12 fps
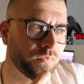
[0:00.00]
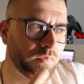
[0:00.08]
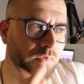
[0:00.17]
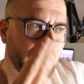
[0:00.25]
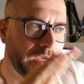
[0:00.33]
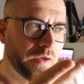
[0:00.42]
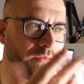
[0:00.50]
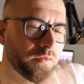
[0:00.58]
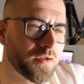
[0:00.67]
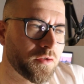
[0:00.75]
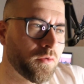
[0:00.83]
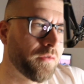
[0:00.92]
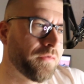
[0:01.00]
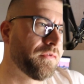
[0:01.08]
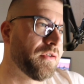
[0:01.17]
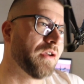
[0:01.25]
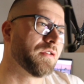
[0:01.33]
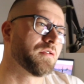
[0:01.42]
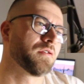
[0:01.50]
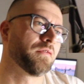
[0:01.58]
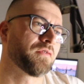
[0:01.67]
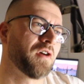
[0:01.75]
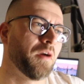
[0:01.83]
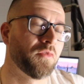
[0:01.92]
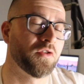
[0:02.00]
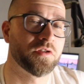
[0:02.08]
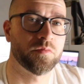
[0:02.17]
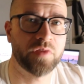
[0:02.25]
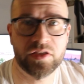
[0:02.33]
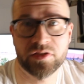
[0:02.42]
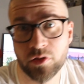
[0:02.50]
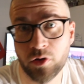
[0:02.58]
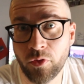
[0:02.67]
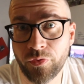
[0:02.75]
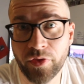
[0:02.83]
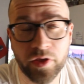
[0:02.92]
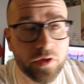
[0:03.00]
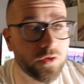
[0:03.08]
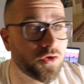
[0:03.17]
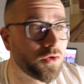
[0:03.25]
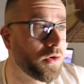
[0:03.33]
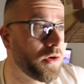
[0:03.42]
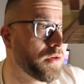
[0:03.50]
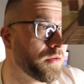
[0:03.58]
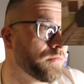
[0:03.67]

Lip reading: The storefront of communism. That's an old thing, sure.